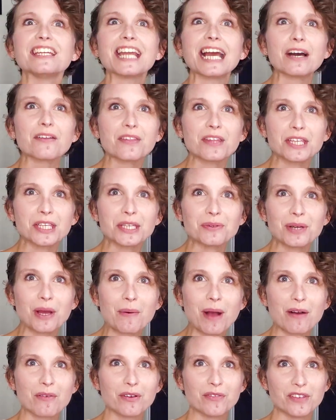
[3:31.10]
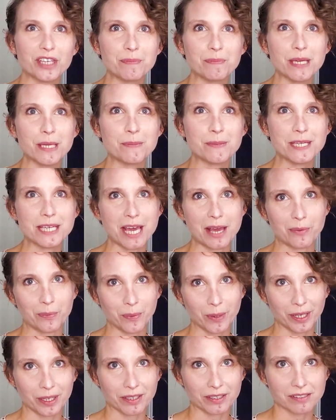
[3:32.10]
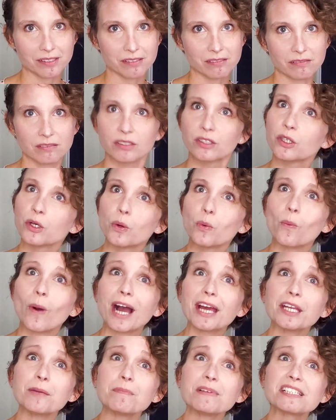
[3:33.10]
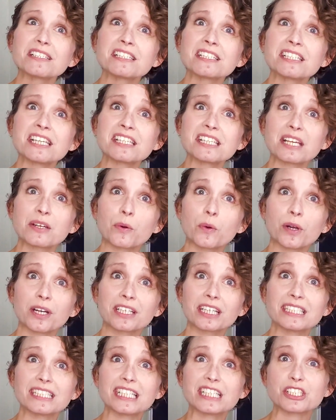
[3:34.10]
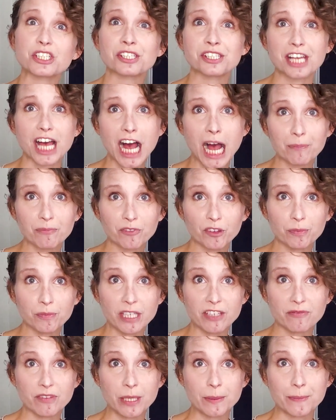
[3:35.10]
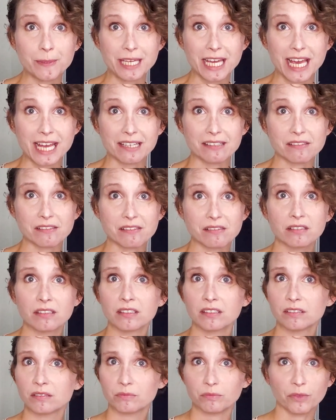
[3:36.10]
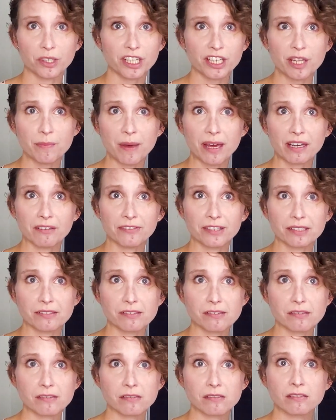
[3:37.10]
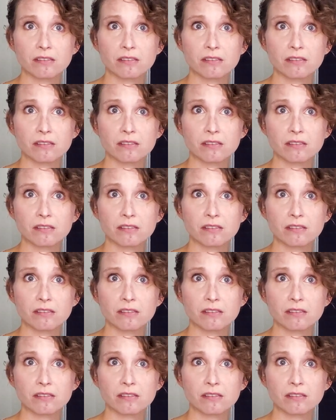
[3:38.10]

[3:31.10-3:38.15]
Now that you know how a VPPA works, why do businesses and organizations opt for VPPAs? What are the benefits?